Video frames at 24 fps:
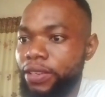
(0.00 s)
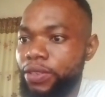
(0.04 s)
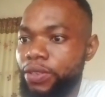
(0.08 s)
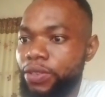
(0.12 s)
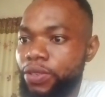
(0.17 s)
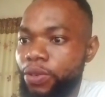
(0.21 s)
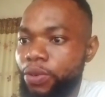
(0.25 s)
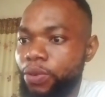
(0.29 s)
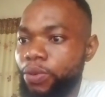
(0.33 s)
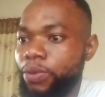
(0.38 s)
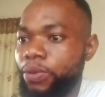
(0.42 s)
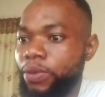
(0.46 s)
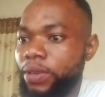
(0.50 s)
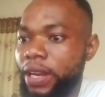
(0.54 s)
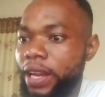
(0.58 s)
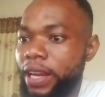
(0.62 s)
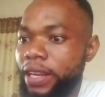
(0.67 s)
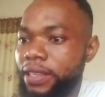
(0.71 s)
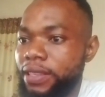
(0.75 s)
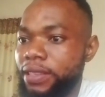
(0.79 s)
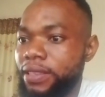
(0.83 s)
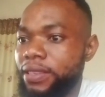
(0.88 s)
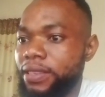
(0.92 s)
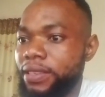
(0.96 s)
So
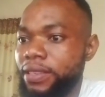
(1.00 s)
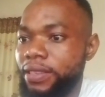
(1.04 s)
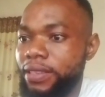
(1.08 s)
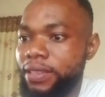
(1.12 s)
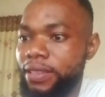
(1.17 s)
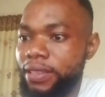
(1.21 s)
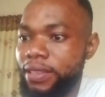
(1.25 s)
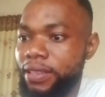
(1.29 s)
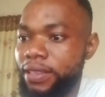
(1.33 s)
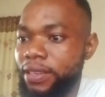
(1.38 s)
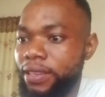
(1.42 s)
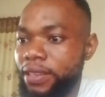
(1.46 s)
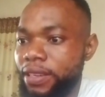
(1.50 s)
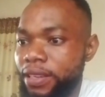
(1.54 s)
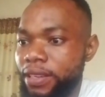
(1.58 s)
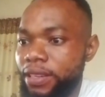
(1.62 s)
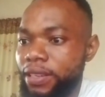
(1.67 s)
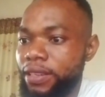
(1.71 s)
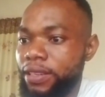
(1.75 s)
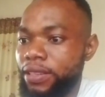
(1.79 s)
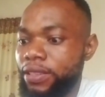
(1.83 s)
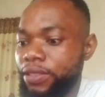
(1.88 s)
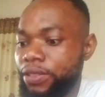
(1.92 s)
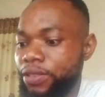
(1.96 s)
let's
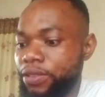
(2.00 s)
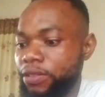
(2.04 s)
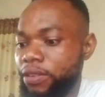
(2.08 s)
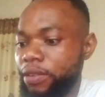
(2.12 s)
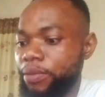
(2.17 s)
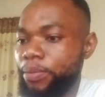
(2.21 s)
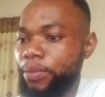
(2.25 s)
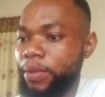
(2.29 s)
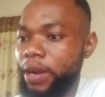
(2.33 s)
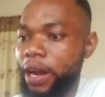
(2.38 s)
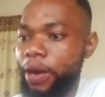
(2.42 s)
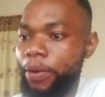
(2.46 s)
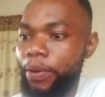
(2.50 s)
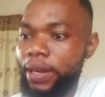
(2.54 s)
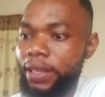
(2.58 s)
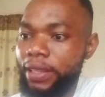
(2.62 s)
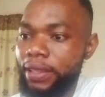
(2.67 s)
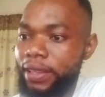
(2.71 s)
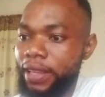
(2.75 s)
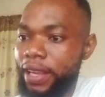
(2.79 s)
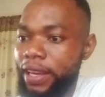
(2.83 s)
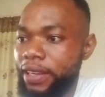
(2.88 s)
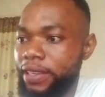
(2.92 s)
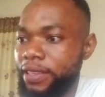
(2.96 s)
drop our
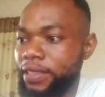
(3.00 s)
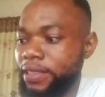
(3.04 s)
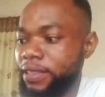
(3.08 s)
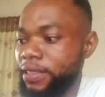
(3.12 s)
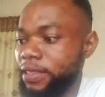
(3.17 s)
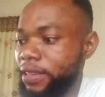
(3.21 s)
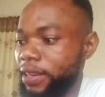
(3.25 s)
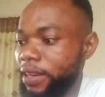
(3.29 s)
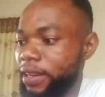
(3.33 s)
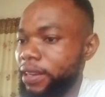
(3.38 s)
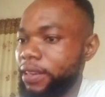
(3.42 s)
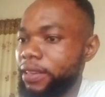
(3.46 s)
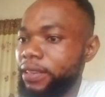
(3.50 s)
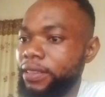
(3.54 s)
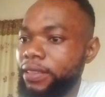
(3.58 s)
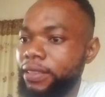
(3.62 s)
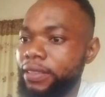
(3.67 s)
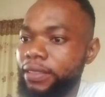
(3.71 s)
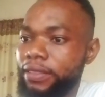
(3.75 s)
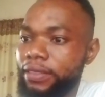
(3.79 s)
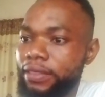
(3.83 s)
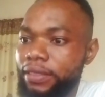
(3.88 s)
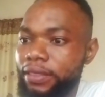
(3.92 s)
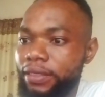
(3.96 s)
text here.
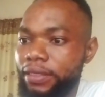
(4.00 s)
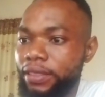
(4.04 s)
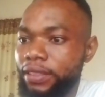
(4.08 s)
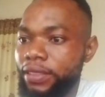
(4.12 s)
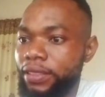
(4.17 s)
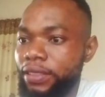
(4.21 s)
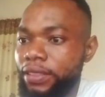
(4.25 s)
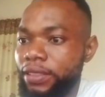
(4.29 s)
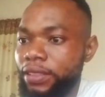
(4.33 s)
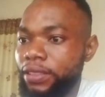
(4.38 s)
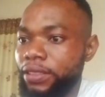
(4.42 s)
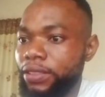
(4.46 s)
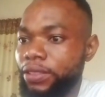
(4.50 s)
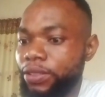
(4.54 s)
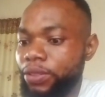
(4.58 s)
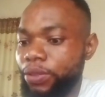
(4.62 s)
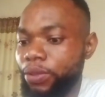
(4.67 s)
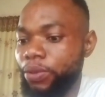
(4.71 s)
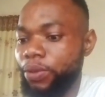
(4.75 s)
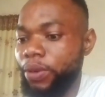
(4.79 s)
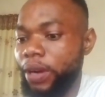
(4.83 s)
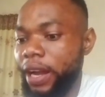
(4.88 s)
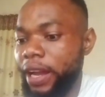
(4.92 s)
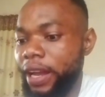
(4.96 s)

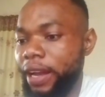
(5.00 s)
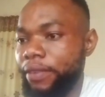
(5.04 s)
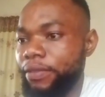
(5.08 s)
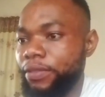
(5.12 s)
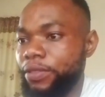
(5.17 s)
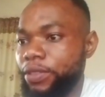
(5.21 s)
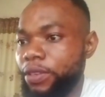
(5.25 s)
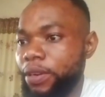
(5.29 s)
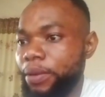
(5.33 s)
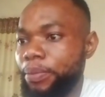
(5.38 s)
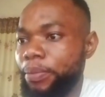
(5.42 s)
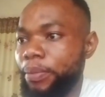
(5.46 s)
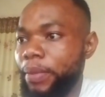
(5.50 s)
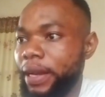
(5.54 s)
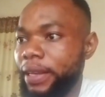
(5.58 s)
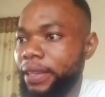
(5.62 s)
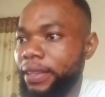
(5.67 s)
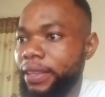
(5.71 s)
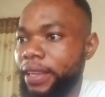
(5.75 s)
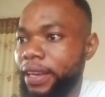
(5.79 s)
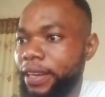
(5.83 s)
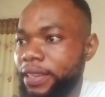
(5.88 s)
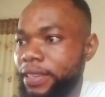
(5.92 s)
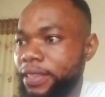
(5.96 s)
So I have dropped my
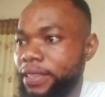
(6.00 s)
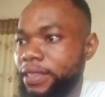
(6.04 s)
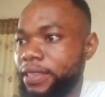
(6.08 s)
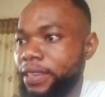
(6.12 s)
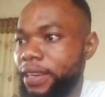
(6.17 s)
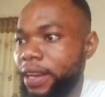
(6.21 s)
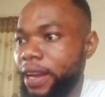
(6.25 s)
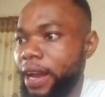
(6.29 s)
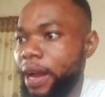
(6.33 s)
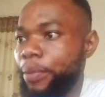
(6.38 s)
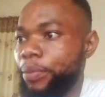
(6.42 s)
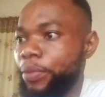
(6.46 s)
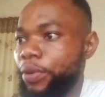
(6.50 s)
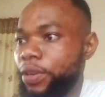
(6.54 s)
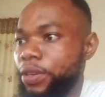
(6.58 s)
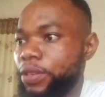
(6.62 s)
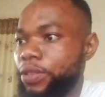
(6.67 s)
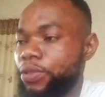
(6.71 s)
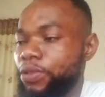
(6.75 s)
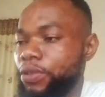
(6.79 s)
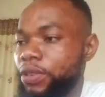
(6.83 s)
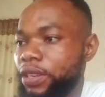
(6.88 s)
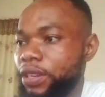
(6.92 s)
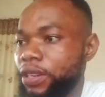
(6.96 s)
text here. I'm going
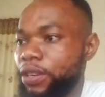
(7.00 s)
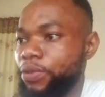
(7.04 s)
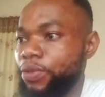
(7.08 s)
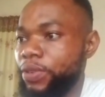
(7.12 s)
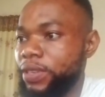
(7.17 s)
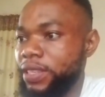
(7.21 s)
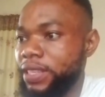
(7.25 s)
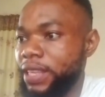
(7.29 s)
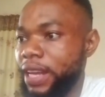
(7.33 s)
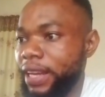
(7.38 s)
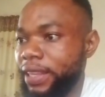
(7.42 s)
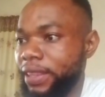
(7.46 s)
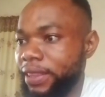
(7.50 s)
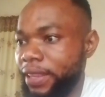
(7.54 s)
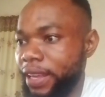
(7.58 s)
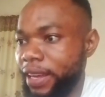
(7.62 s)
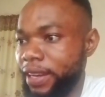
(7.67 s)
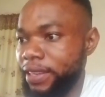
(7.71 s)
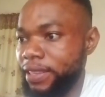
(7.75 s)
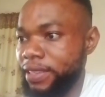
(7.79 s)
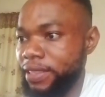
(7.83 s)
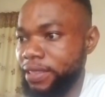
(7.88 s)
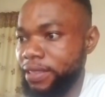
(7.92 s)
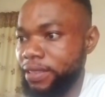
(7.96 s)
to increase that
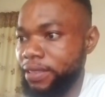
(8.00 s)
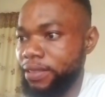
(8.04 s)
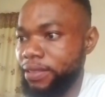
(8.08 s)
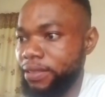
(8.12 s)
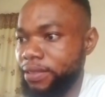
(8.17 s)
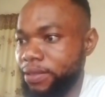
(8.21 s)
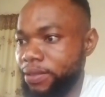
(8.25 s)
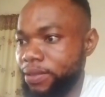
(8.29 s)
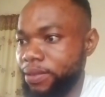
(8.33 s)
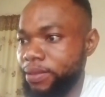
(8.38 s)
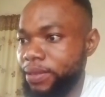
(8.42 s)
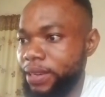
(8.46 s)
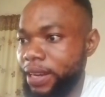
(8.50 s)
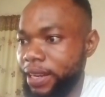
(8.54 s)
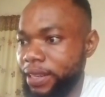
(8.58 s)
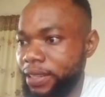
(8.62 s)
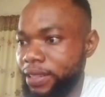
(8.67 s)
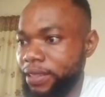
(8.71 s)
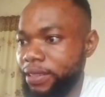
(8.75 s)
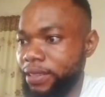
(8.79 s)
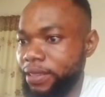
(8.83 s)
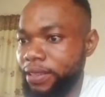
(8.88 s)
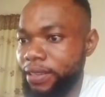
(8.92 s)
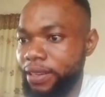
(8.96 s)
text so that
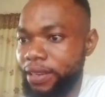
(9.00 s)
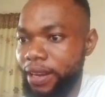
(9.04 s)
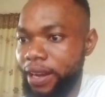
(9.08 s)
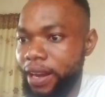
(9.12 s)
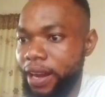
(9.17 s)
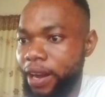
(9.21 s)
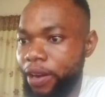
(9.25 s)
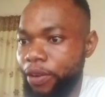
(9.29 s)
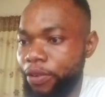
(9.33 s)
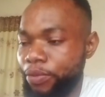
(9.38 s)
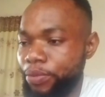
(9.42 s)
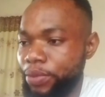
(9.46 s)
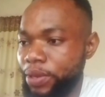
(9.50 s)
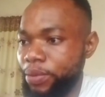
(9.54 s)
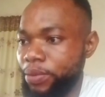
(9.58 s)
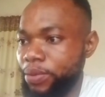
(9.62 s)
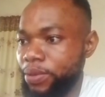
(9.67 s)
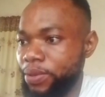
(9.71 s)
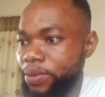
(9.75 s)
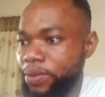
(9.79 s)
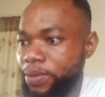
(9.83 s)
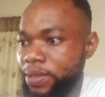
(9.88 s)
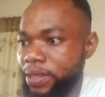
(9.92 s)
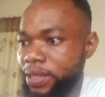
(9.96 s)
I will be
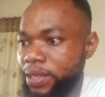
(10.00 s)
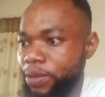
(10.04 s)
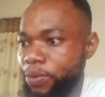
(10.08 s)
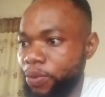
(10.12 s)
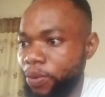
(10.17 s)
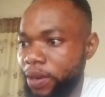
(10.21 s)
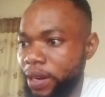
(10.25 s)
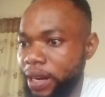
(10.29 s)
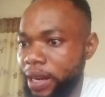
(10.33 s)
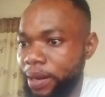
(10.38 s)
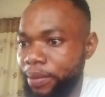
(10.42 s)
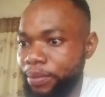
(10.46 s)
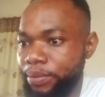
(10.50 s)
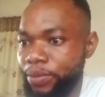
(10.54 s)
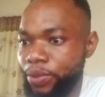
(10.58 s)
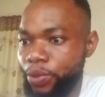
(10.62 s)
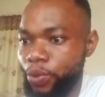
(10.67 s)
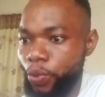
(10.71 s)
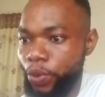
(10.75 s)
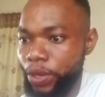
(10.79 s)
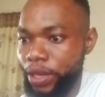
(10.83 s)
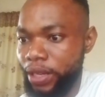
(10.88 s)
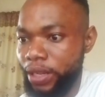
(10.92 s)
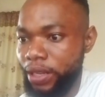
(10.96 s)
able to see what I'm
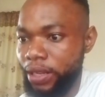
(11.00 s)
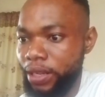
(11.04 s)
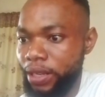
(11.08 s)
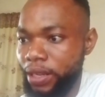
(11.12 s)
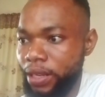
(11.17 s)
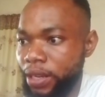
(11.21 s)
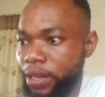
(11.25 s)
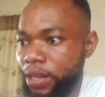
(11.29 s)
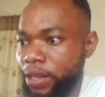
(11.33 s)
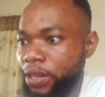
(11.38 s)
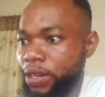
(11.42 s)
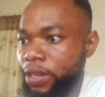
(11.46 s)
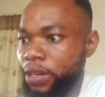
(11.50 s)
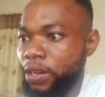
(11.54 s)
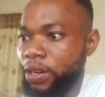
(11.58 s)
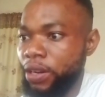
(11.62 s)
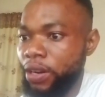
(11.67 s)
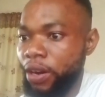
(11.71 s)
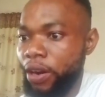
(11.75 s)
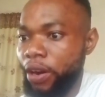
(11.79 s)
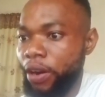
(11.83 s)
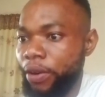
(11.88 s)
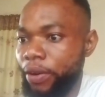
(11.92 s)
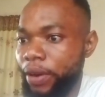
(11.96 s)
doing.
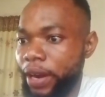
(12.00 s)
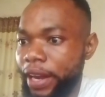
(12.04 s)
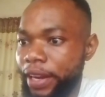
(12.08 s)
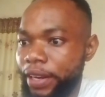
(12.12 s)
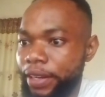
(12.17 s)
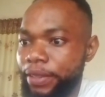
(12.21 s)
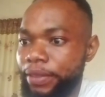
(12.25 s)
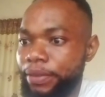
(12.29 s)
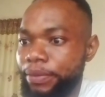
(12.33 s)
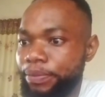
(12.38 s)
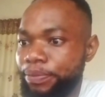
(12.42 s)
All right.